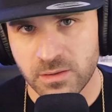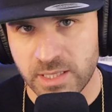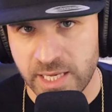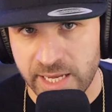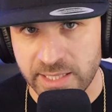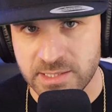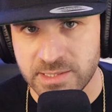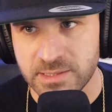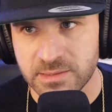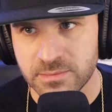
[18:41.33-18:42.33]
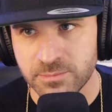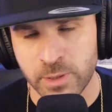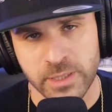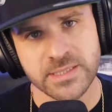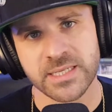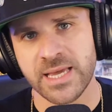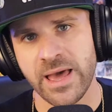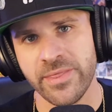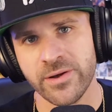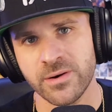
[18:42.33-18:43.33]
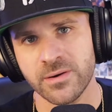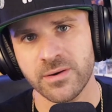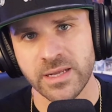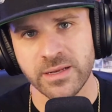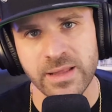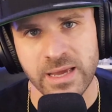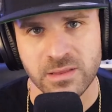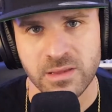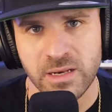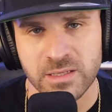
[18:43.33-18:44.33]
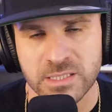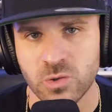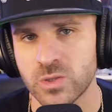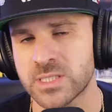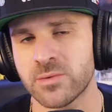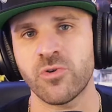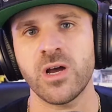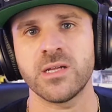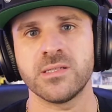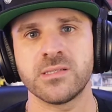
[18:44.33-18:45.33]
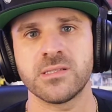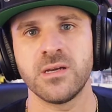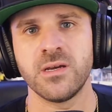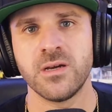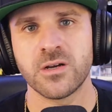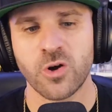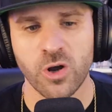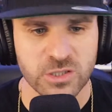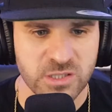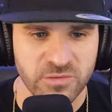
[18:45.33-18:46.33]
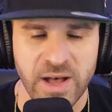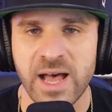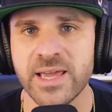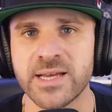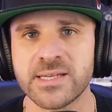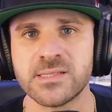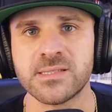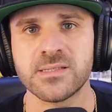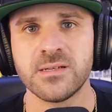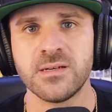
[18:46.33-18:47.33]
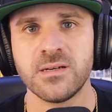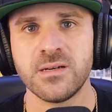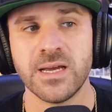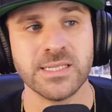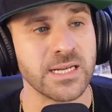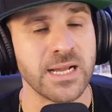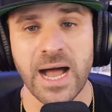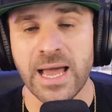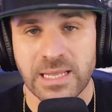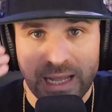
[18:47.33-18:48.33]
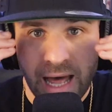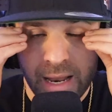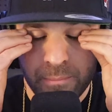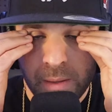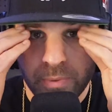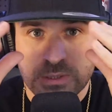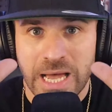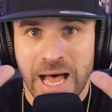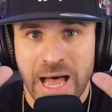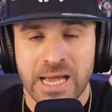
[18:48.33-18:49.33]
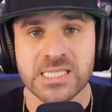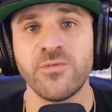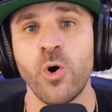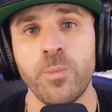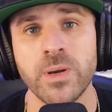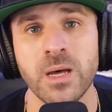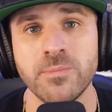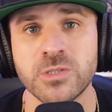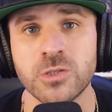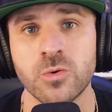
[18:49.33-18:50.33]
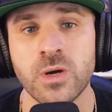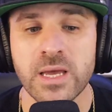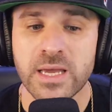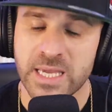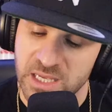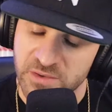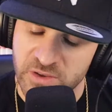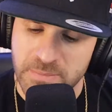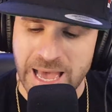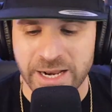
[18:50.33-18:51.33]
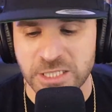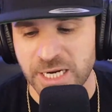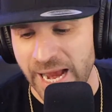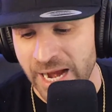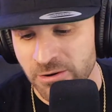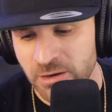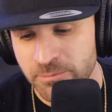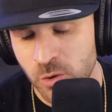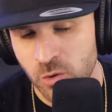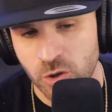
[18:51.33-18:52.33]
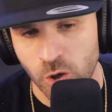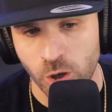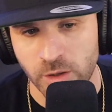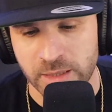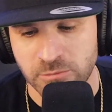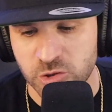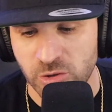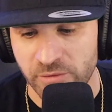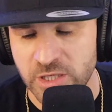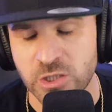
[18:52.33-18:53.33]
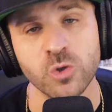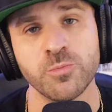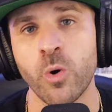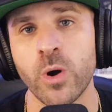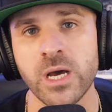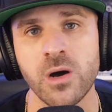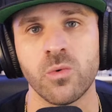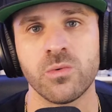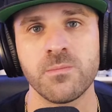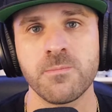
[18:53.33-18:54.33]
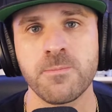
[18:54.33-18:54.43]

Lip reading: the kids put it together in the ninth inning to score some runs. Carlos Narváez is a guy a lot of people's eyes have opened up to. Even manager Aaron Boone called him Trevi 2.0.